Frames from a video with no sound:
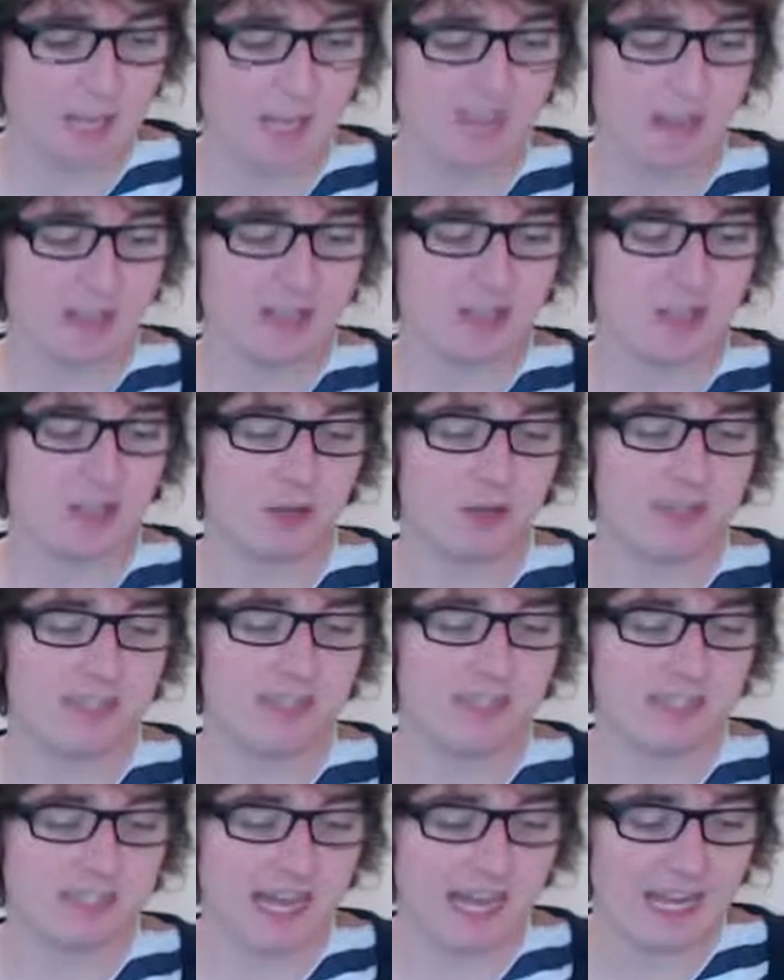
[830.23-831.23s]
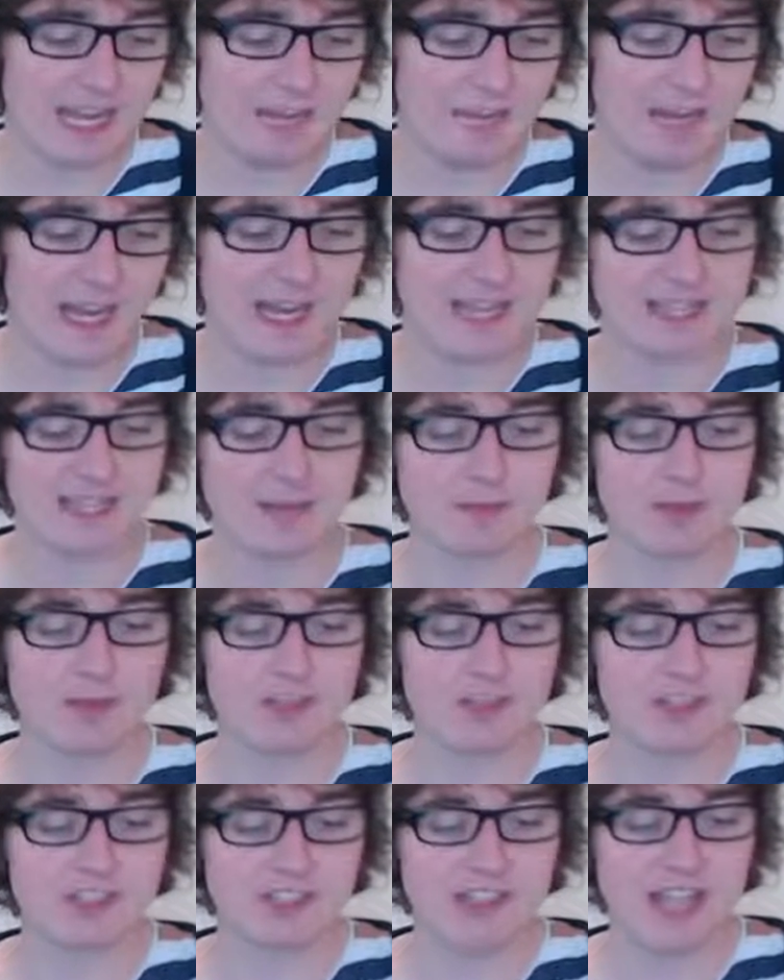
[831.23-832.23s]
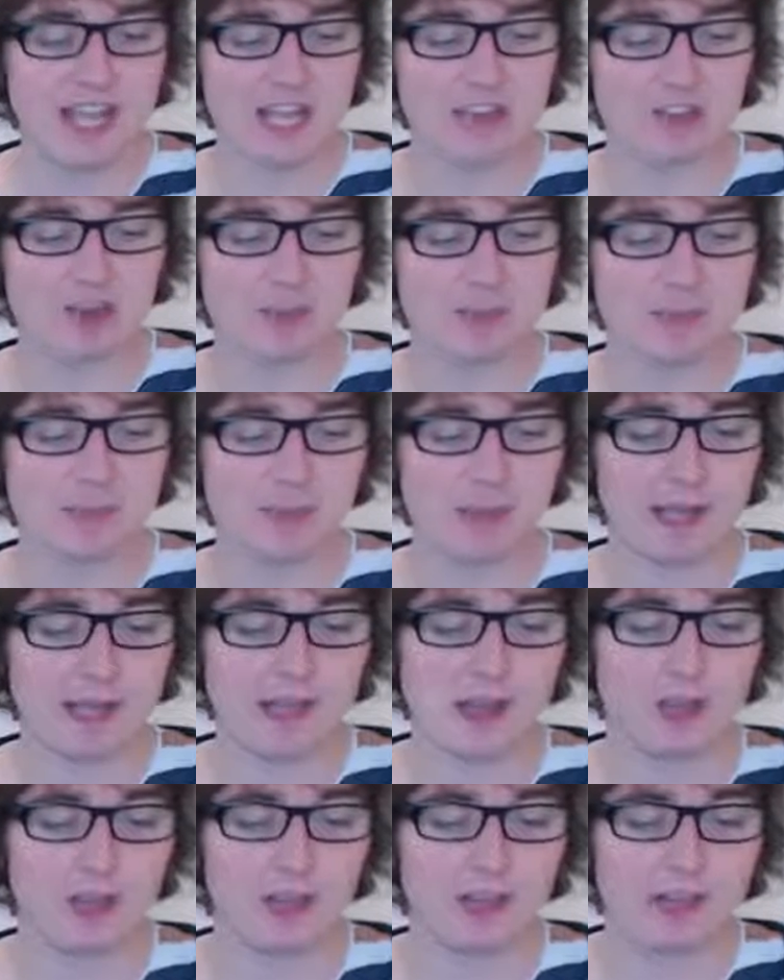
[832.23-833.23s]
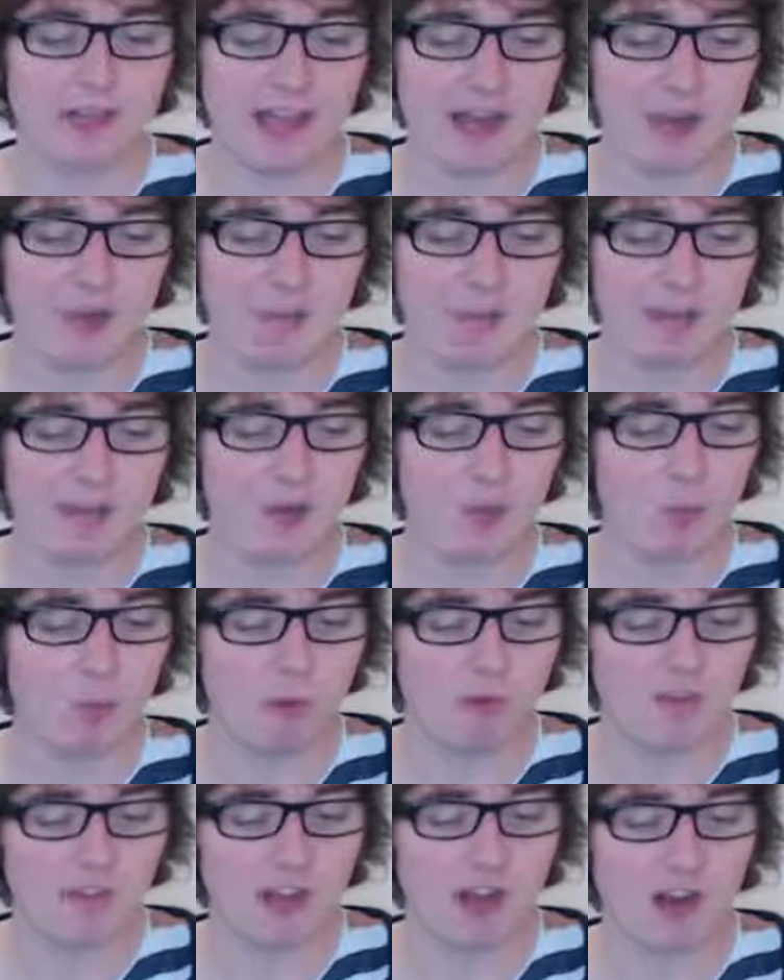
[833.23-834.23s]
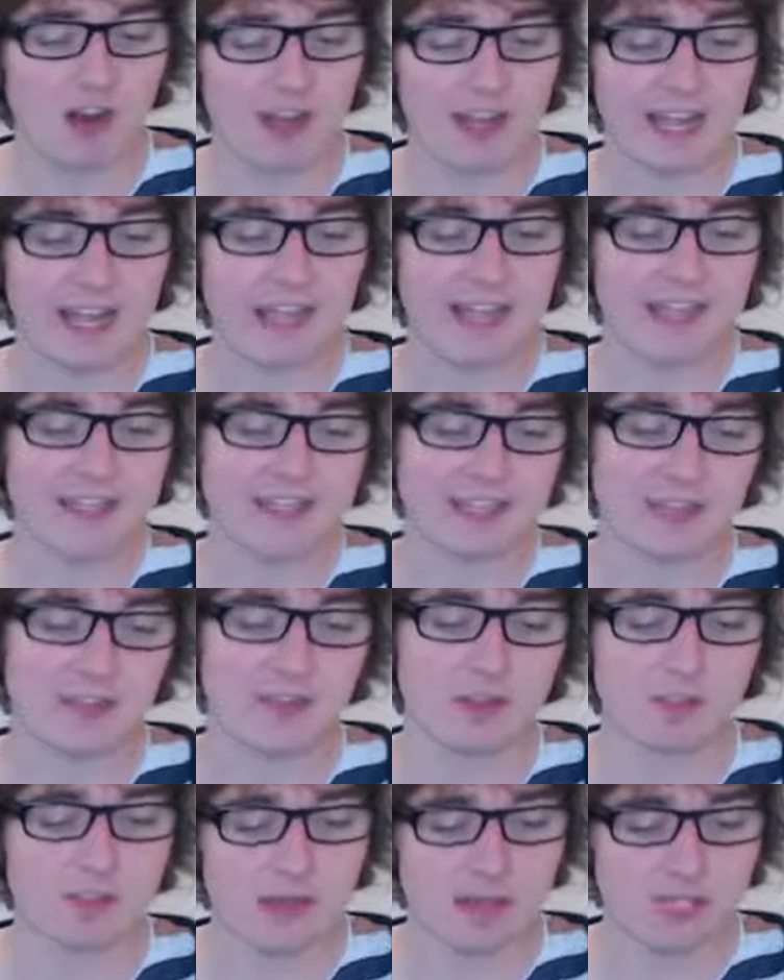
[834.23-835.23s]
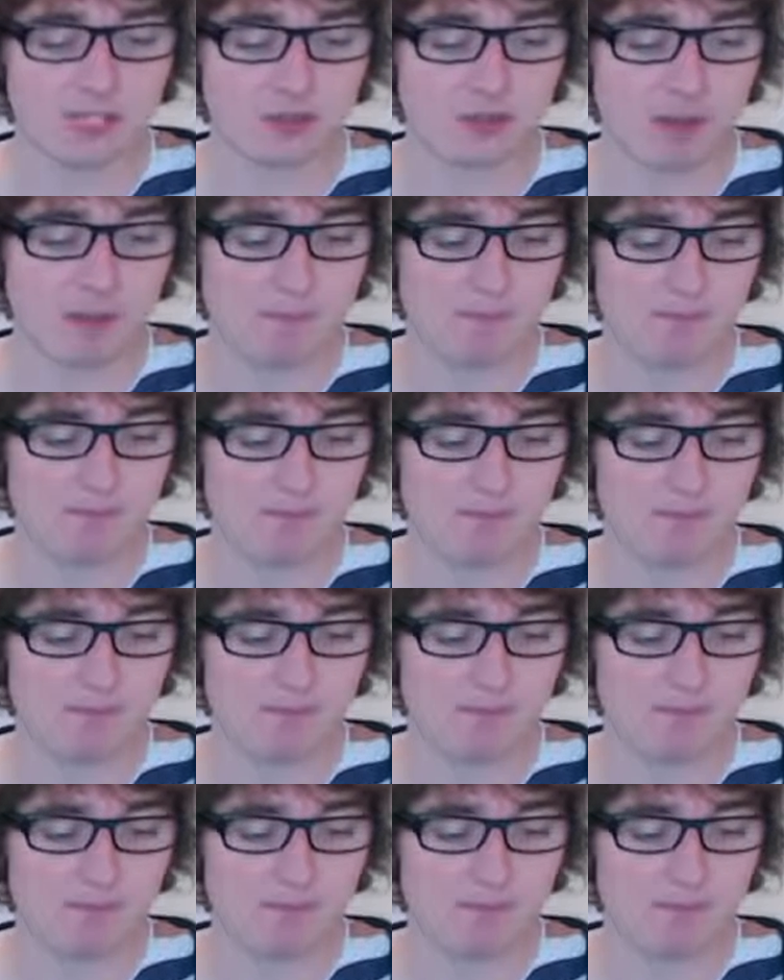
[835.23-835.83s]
Beat 2 is the same, except that the snare drum is played on the downbeat with the hi-hat instead of the bass drum.